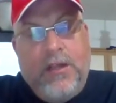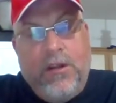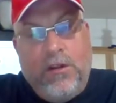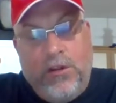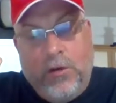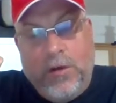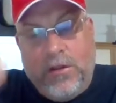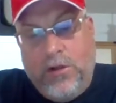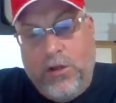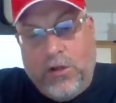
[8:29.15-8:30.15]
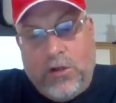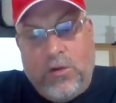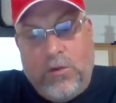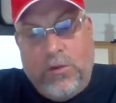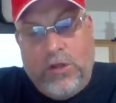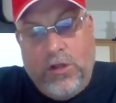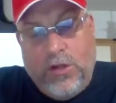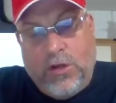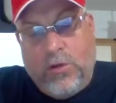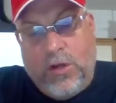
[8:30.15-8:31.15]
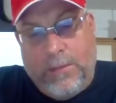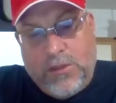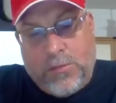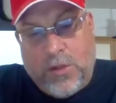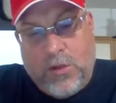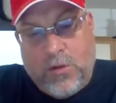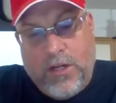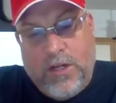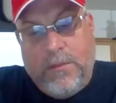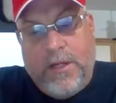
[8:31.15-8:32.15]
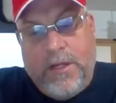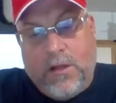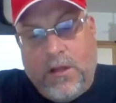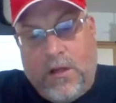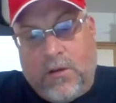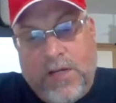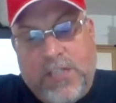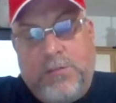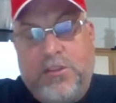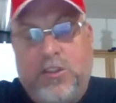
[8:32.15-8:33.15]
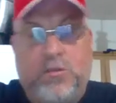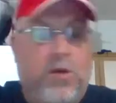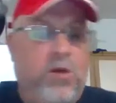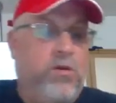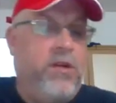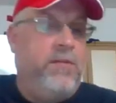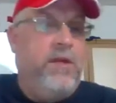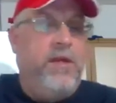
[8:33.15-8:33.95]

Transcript: They'll do with their nuclear weapons program and their long-range missiles program.